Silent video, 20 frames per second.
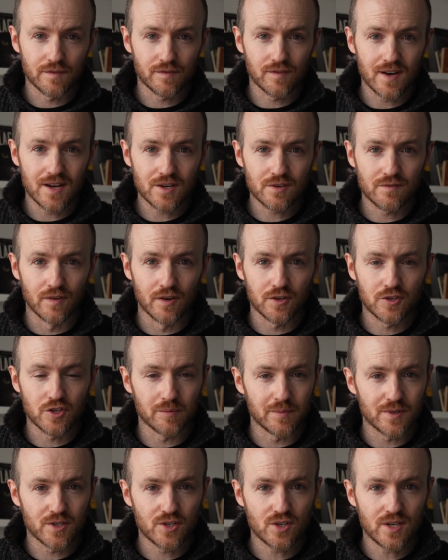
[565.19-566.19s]
fresh
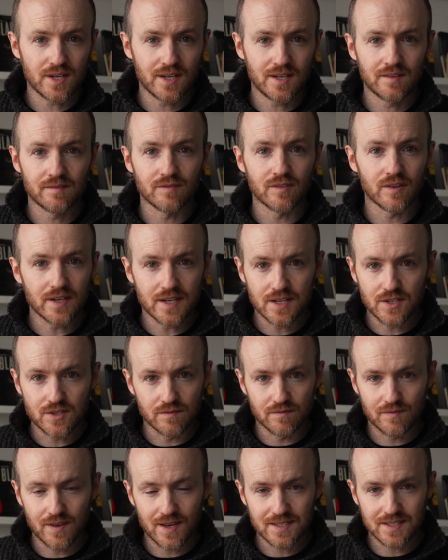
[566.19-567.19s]
virtual machine for each
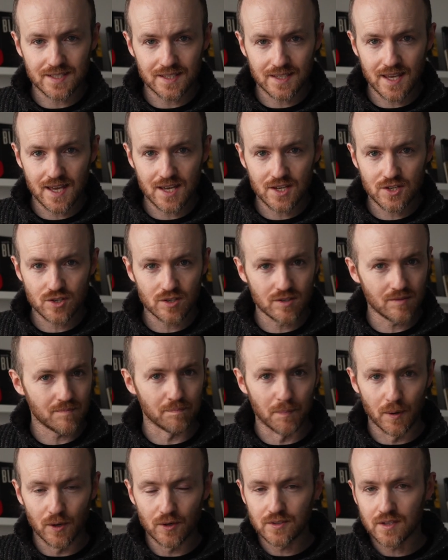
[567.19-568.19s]
investigation,
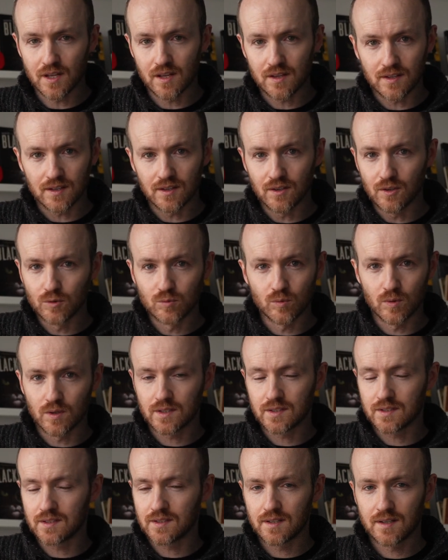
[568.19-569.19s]
burn down the old
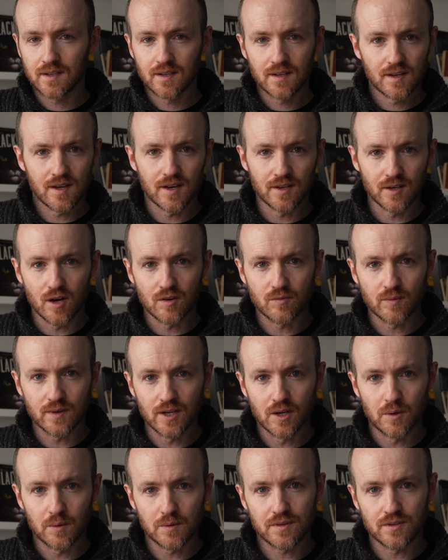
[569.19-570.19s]
one, and off we
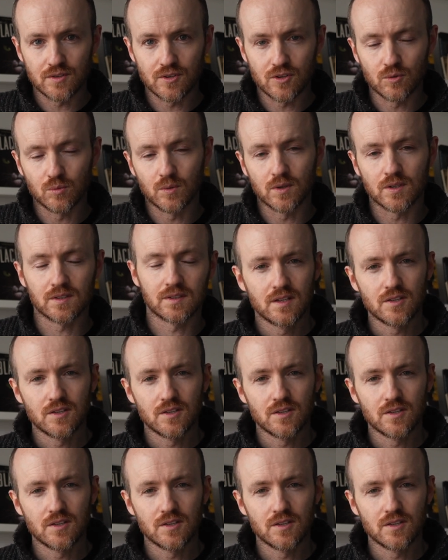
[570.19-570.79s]
go with the new one.